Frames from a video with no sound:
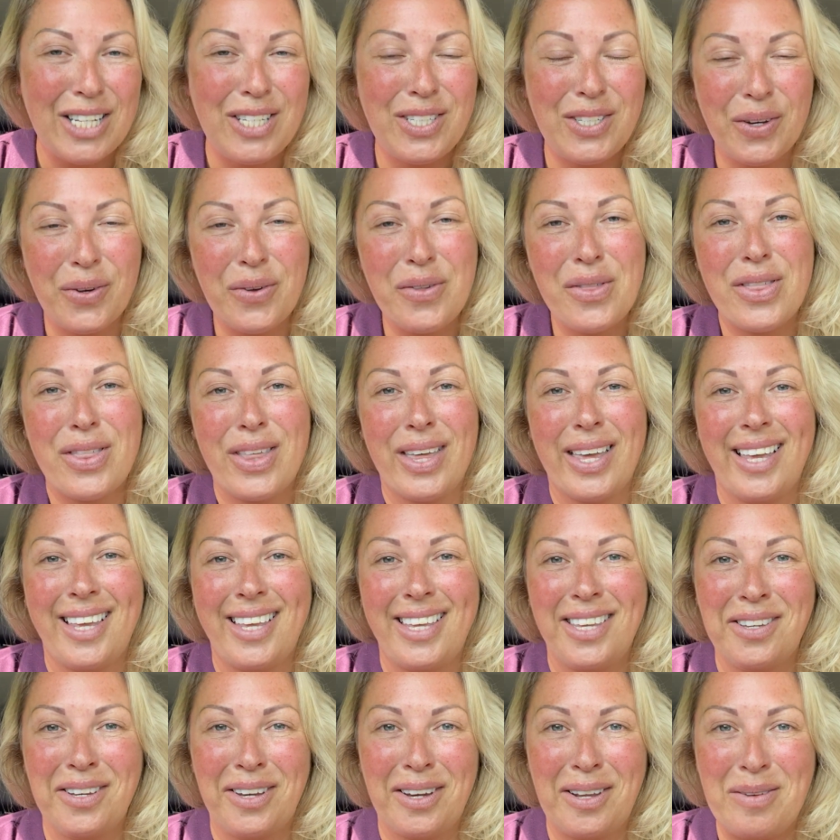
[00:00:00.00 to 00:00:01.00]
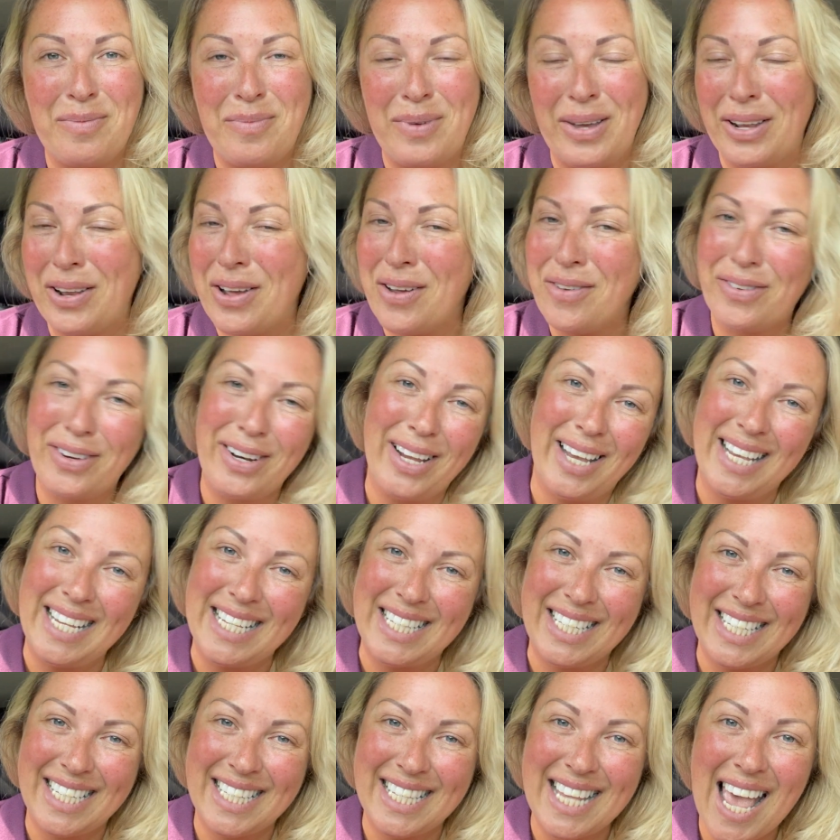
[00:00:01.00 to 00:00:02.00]
Don't think you're going to be an overnight
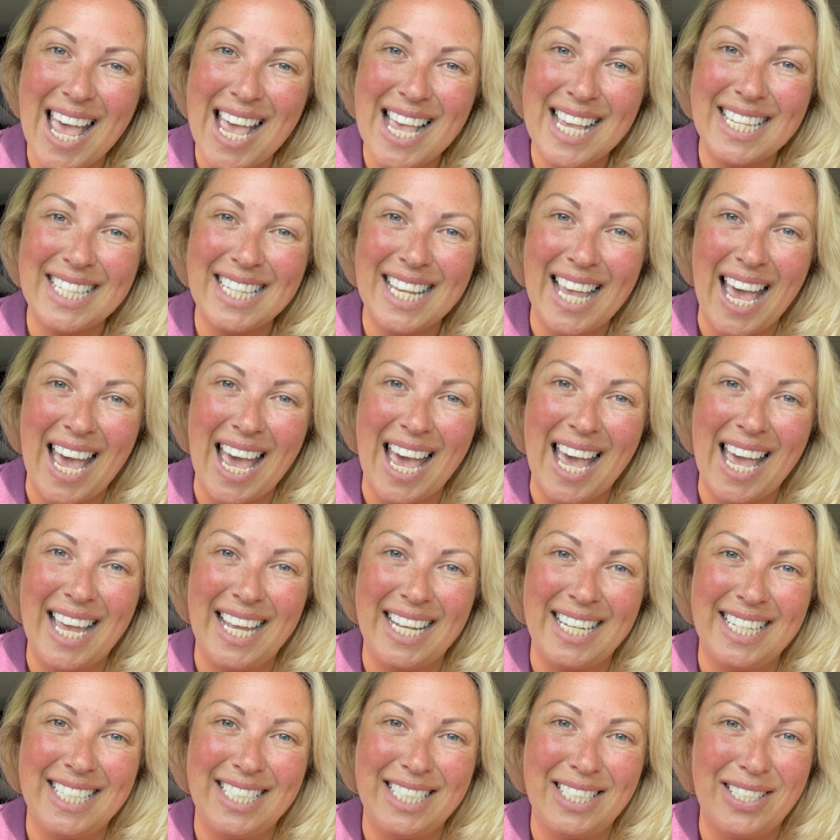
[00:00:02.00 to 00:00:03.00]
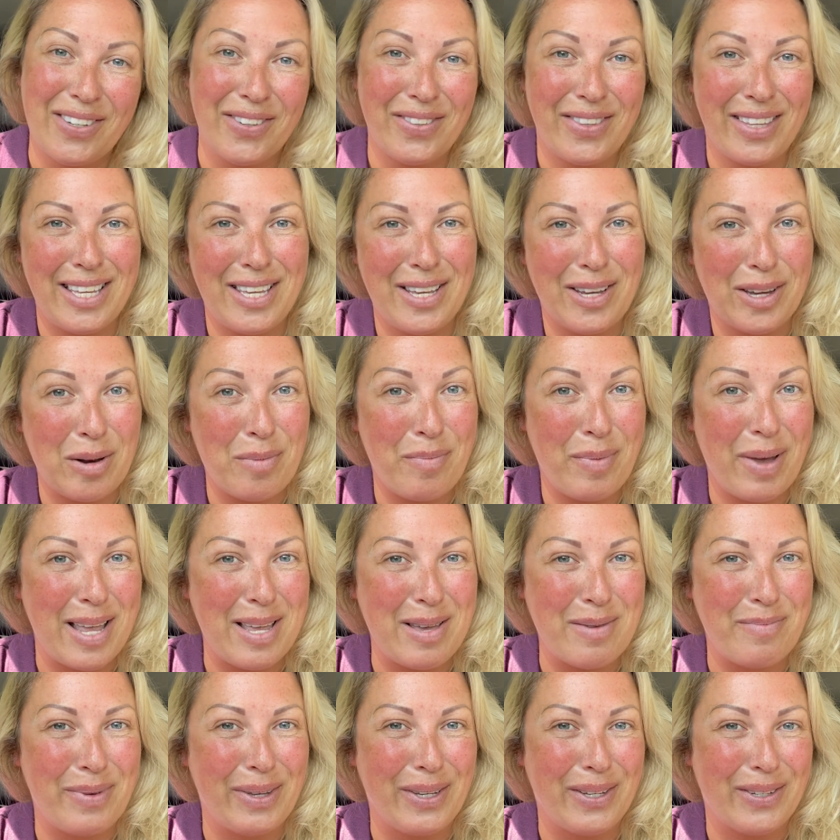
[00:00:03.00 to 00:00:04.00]
success, and don't think you're going to pay
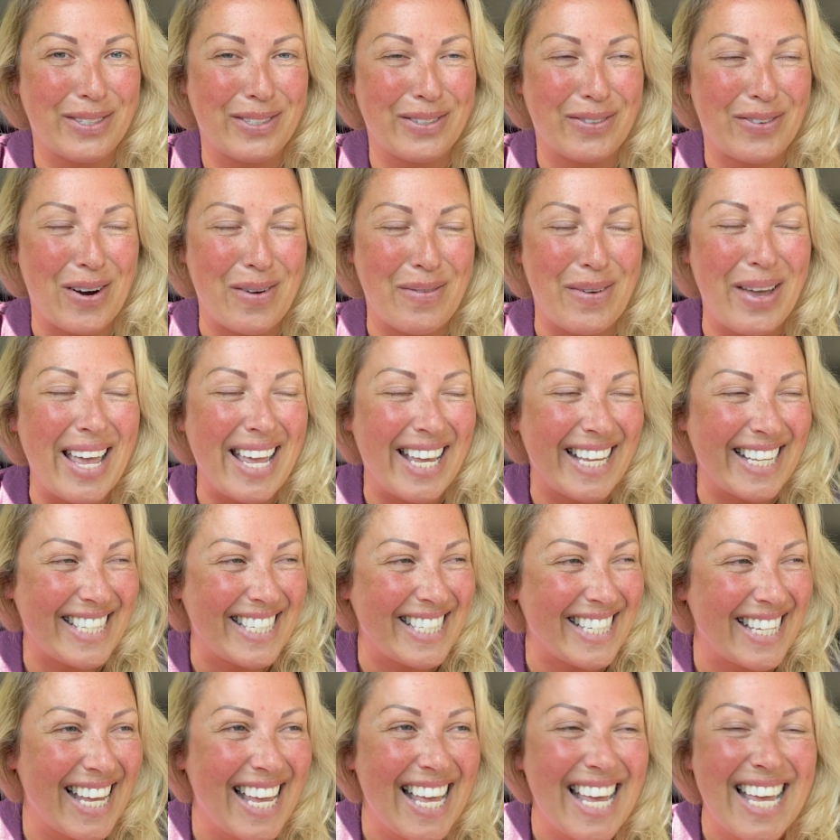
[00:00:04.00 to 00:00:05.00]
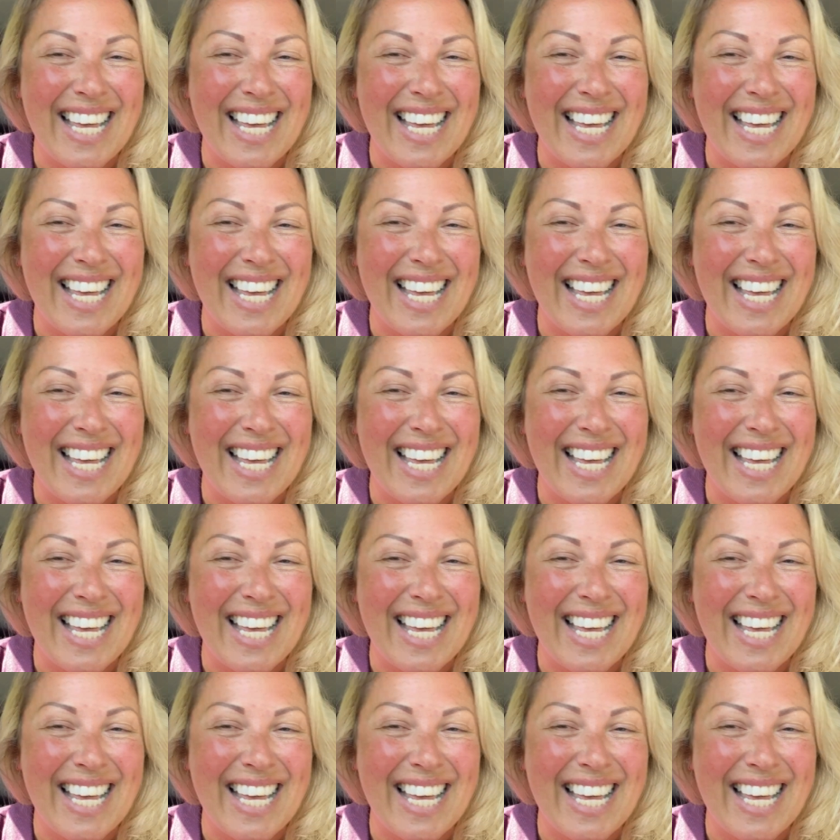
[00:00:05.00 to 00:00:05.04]
your bills from it.